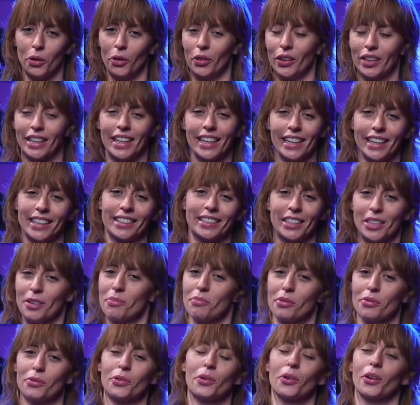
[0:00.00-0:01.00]
that kicks in
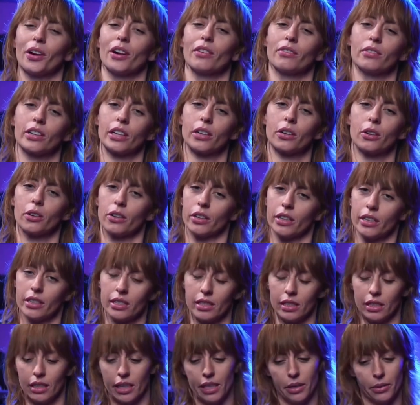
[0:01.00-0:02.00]
before every chorus,
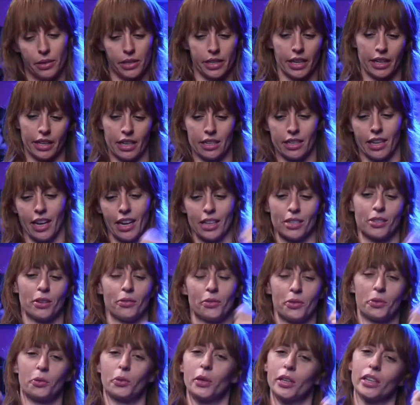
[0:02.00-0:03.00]
and he would take his hands off
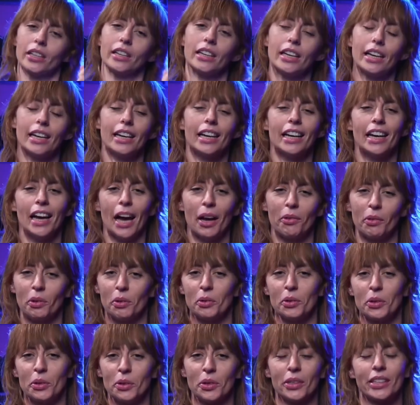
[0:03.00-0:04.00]
the wheel and we would
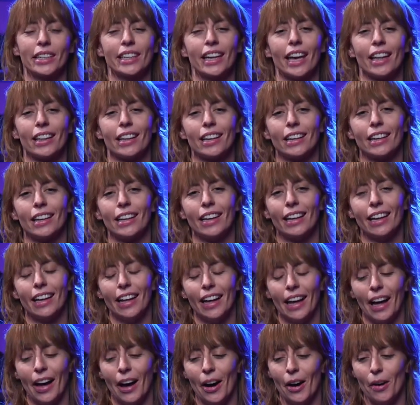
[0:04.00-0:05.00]
do it together.
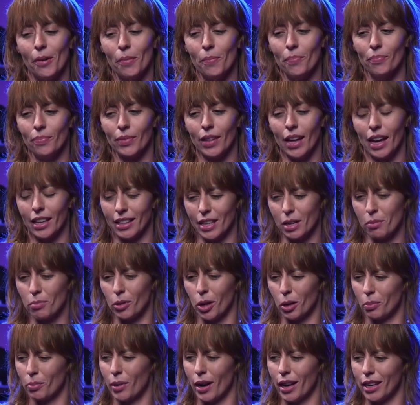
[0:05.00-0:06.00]
I think
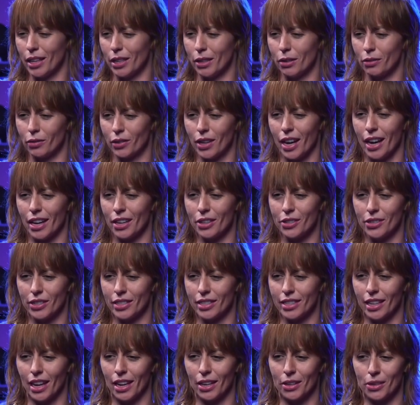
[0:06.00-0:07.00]
Block Party have kind of just
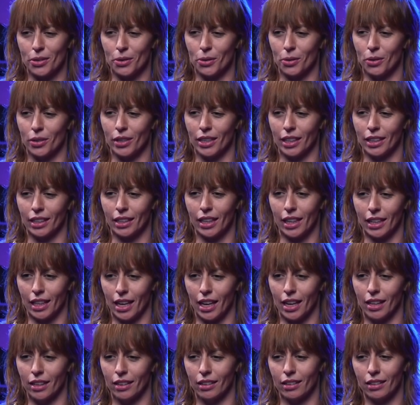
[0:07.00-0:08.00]
started touring
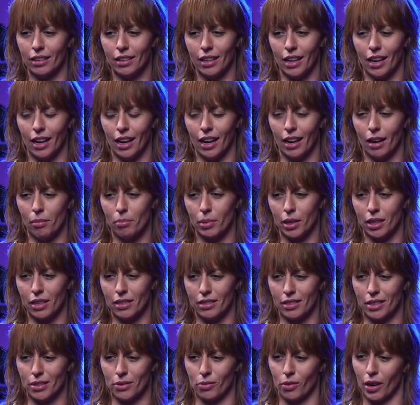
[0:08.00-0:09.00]
again because
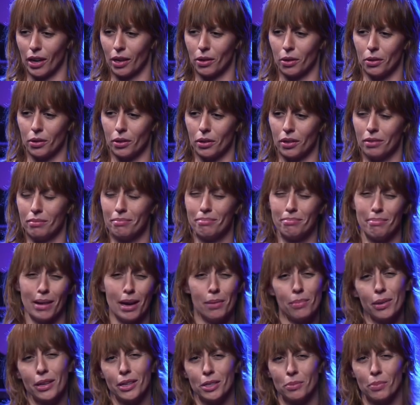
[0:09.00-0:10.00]
this record
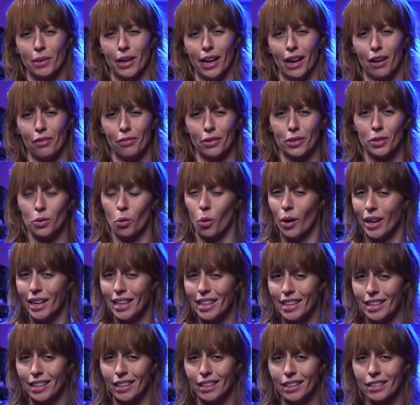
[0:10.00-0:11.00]
maybe has been out for 20
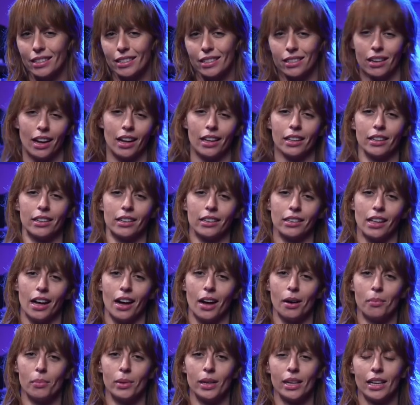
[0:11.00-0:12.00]
years, Silent
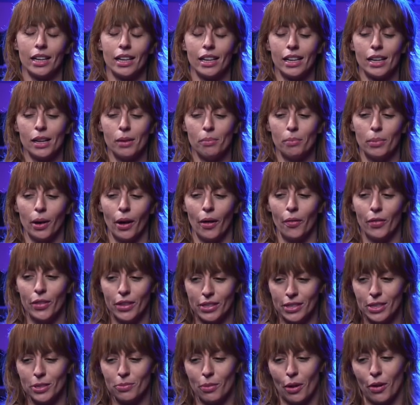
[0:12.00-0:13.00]
Alarm, but
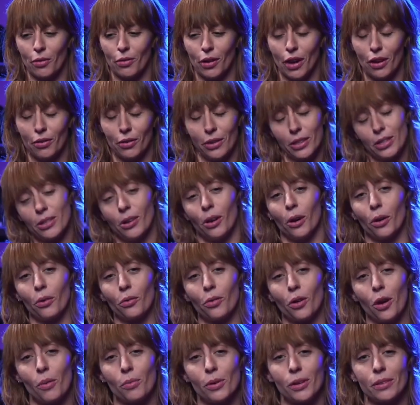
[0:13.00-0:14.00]
this is my favourite song
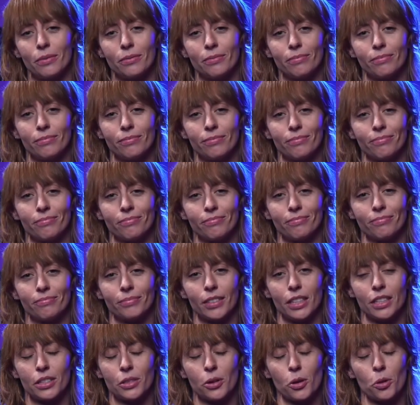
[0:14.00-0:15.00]
from it.
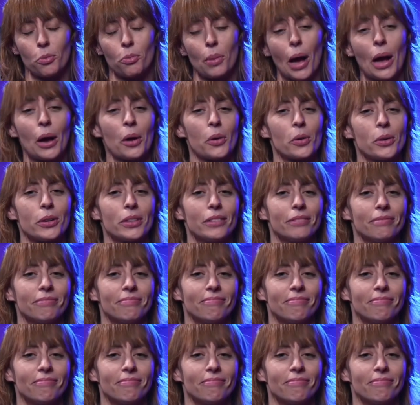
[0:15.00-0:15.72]
It's called Banquet.